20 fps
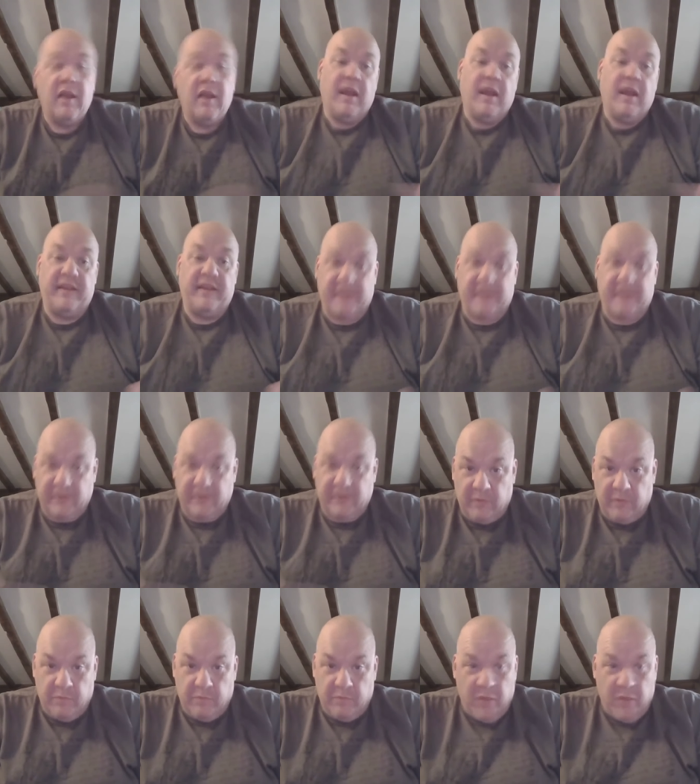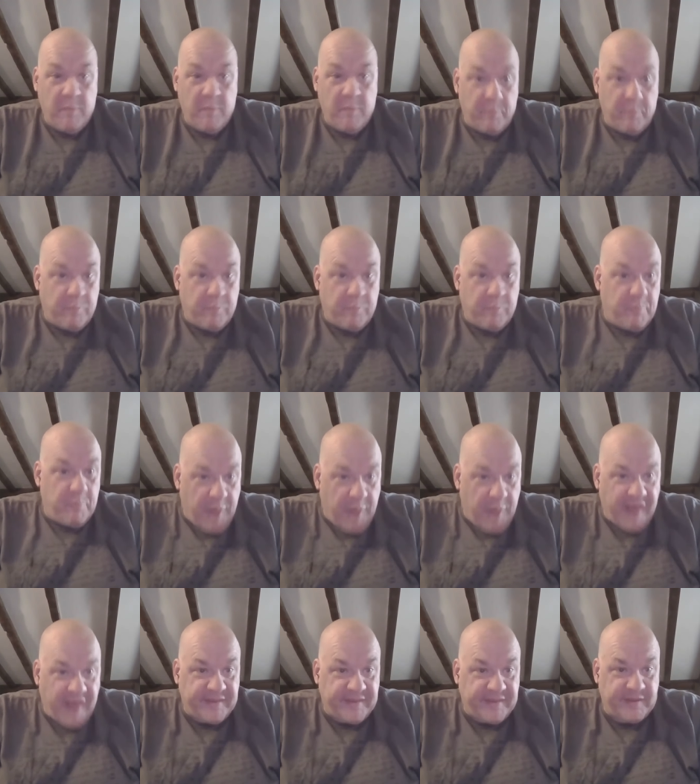It's, it's
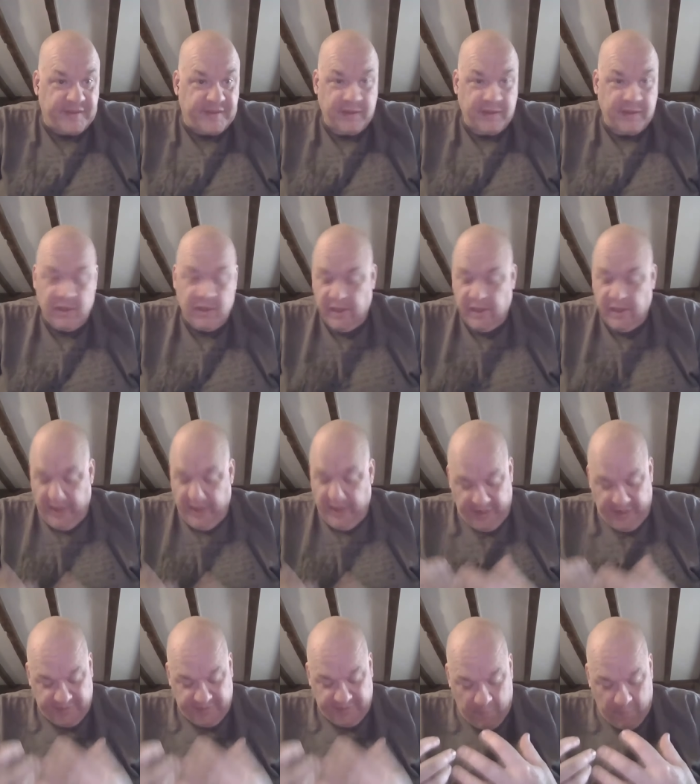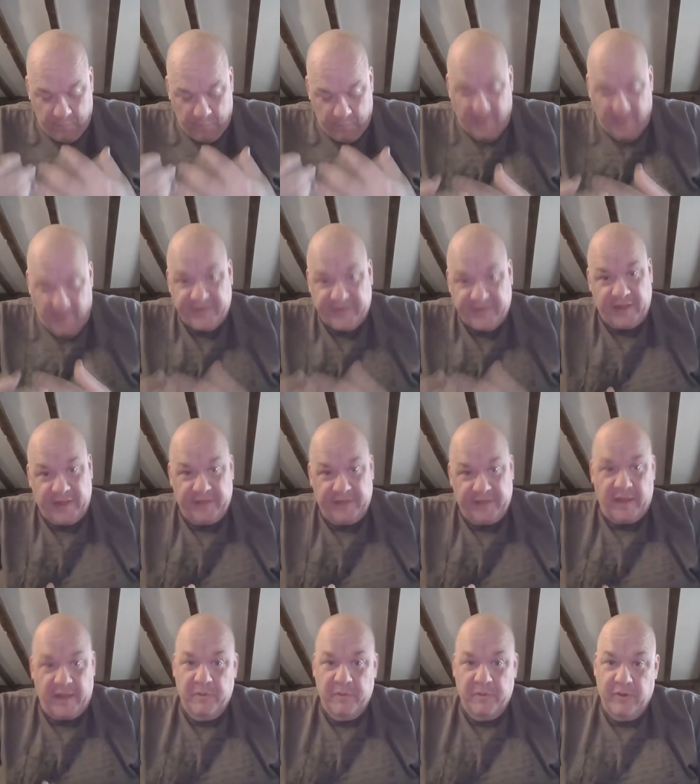best, mm-hmm. it is the best thing that's
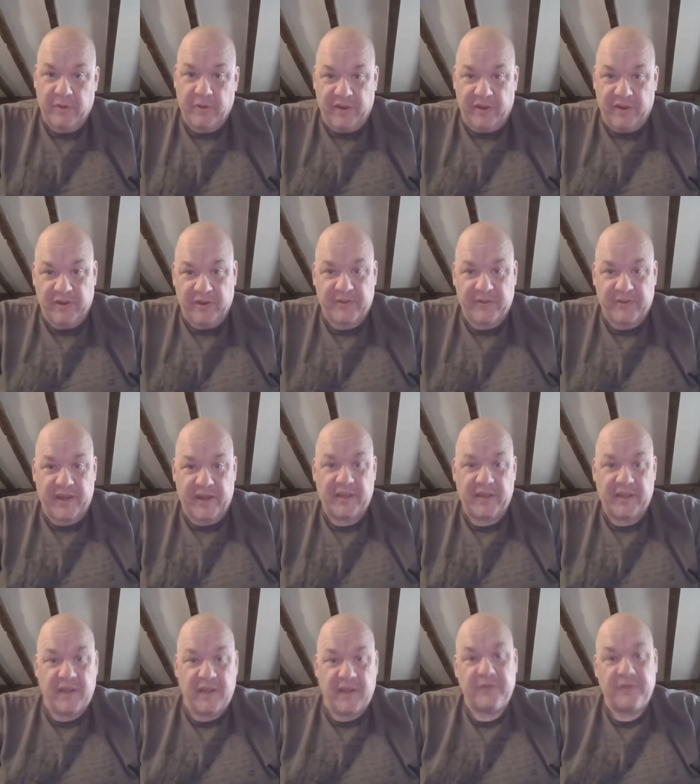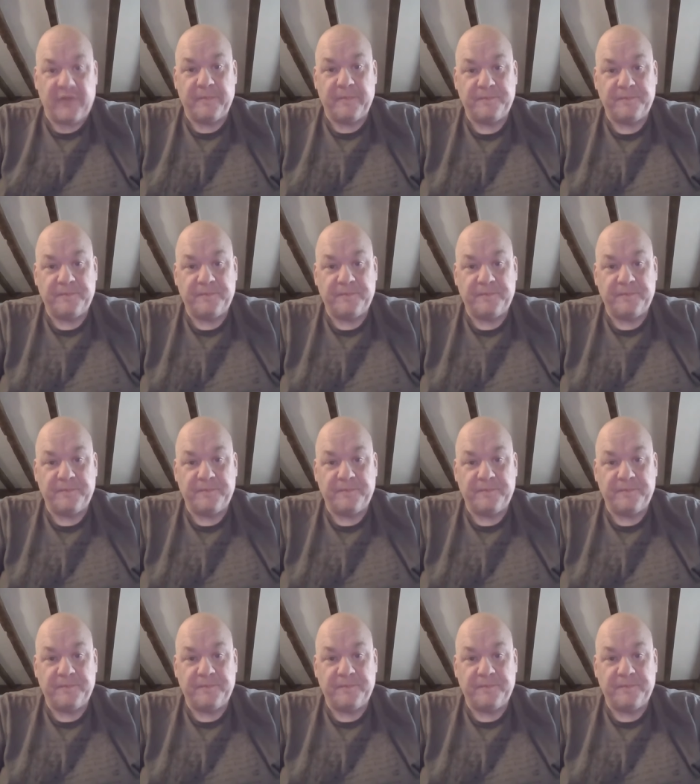happened to HFT in years.